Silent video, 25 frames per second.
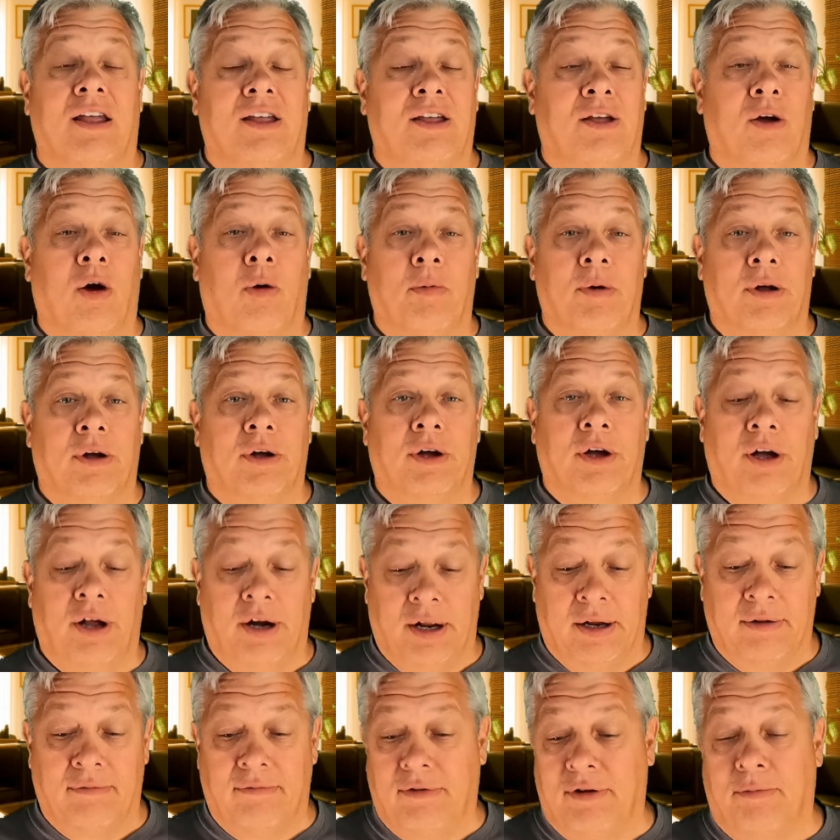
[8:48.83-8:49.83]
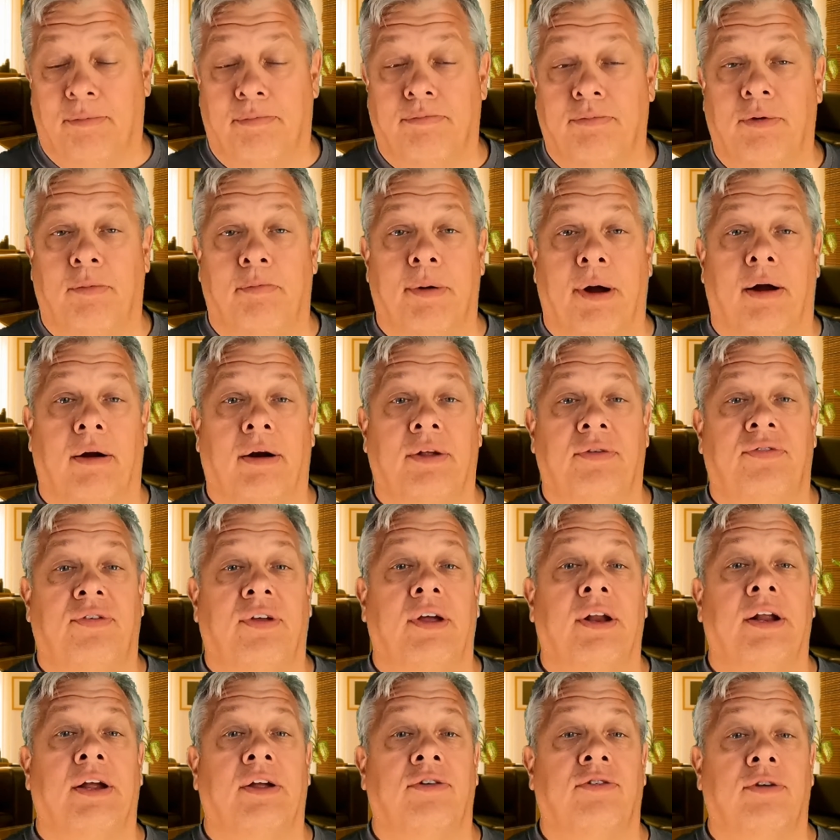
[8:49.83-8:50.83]
You open the hood and you barely
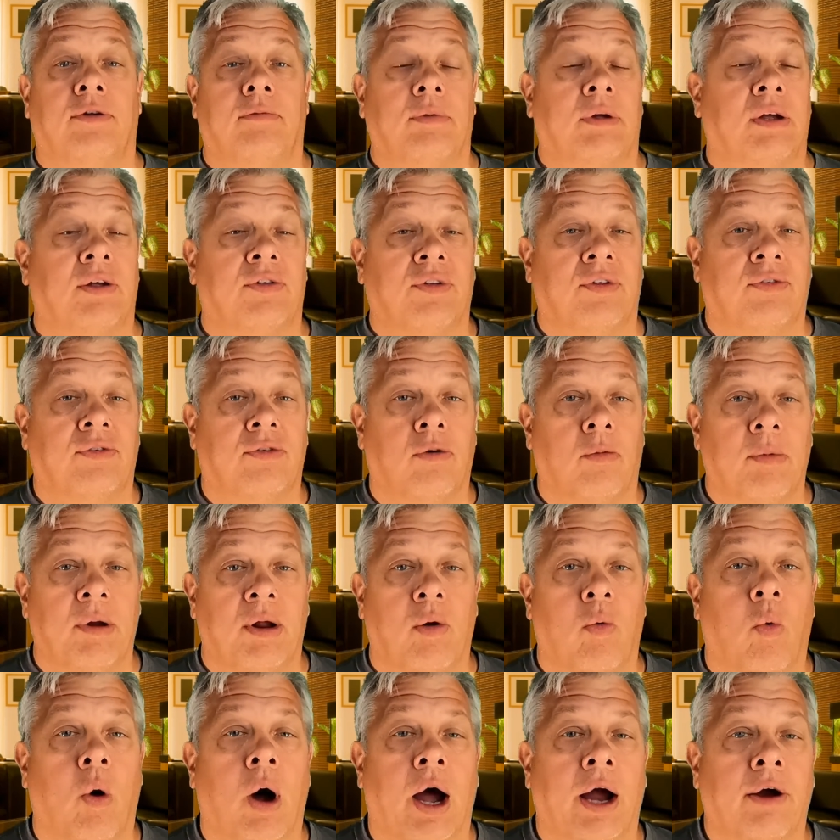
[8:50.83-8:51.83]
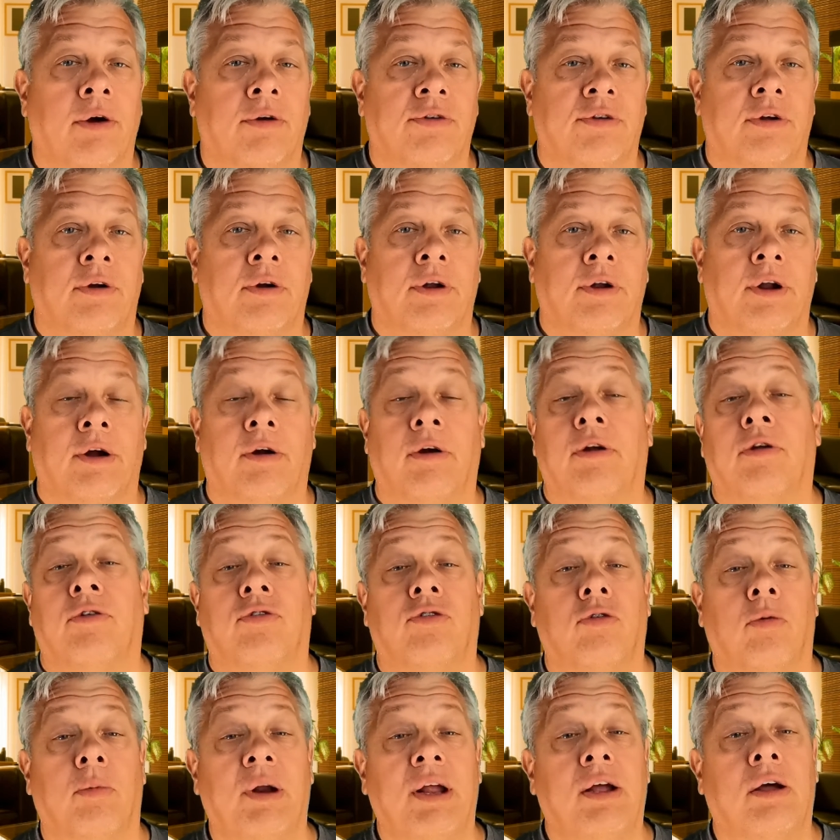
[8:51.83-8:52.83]
see an engine because there's so many wires under there. There's
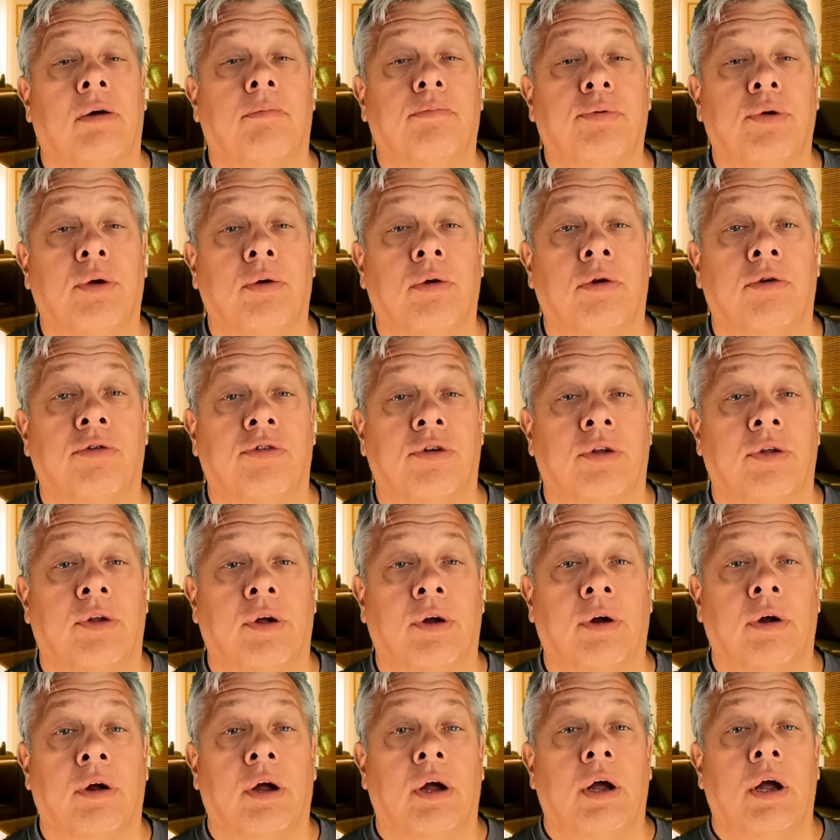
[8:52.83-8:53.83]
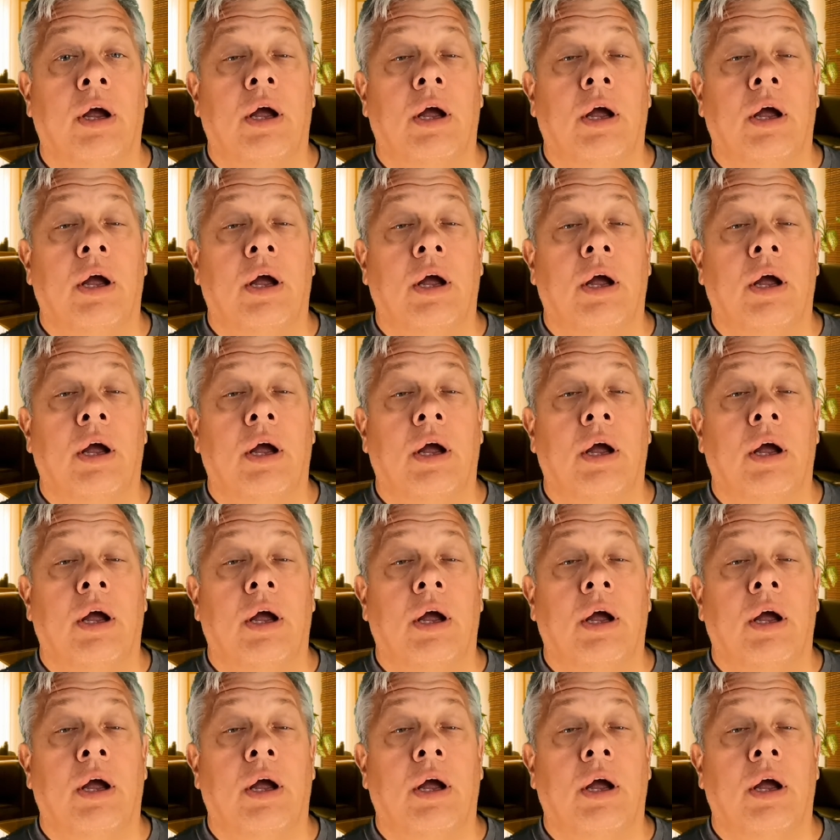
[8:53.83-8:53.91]
so many computers in there.